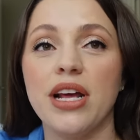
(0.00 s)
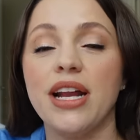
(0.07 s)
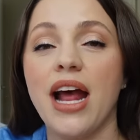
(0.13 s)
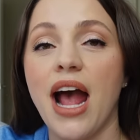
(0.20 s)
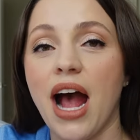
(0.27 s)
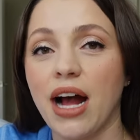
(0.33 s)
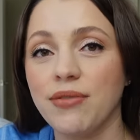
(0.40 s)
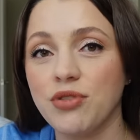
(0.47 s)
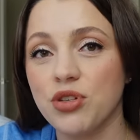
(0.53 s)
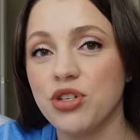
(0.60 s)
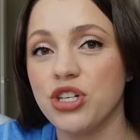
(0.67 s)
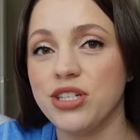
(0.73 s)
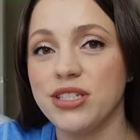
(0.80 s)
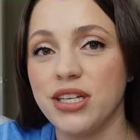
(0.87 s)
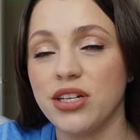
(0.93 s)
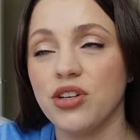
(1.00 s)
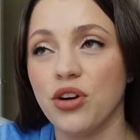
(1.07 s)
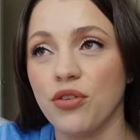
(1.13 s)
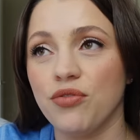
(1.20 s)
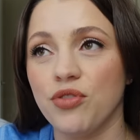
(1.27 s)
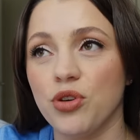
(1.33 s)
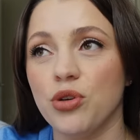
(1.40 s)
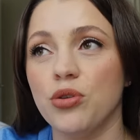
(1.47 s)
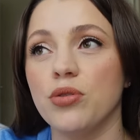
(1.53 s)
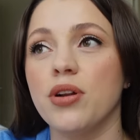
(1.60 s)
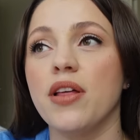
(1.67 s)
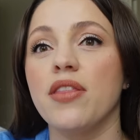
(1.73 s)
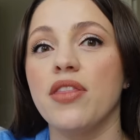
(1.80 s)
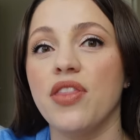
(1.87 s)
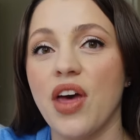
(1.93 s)
And after she's eaten her
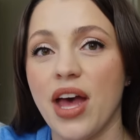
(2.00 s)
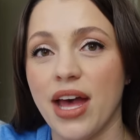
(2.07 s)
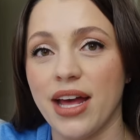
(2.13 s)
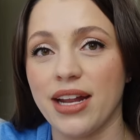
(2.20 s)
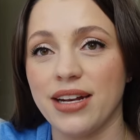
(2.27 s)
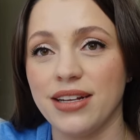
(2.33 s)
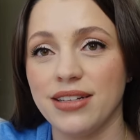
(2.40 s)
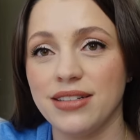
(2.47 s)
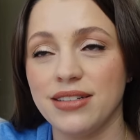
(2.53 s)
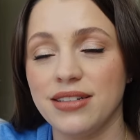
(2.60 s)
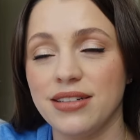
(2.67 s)
food, then